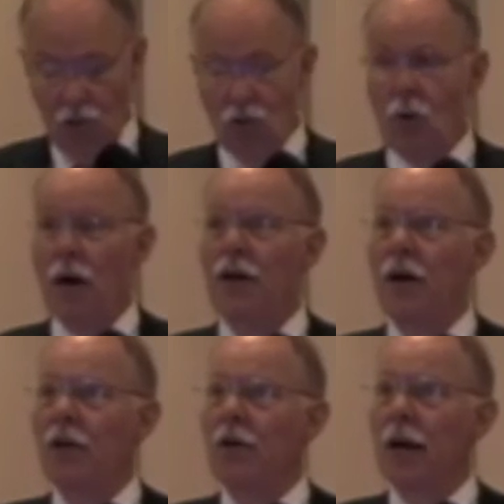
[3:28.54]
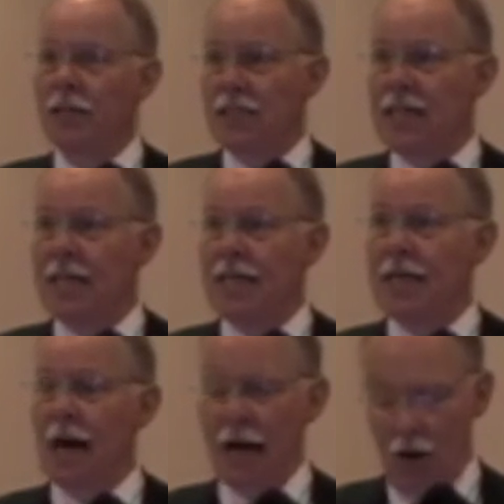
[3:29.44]
to another T,
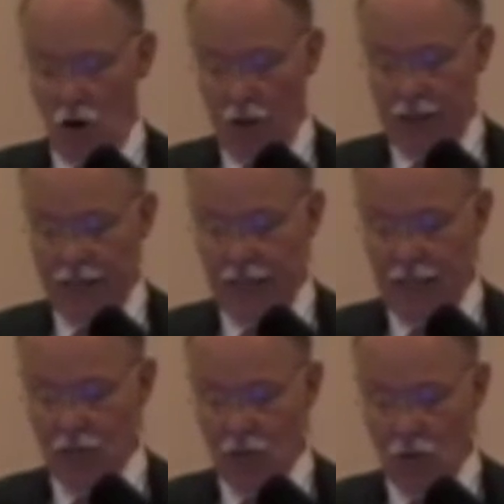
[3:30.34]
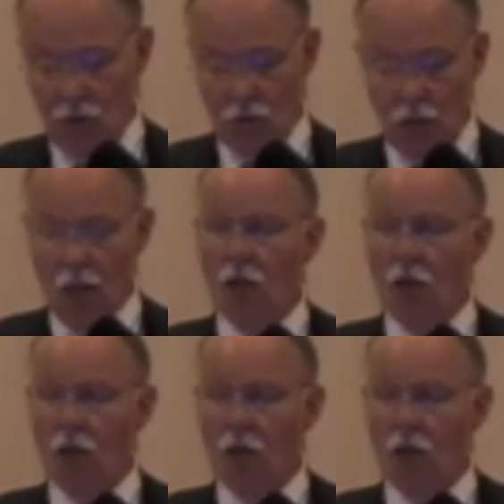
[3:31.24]
I call it in these notes,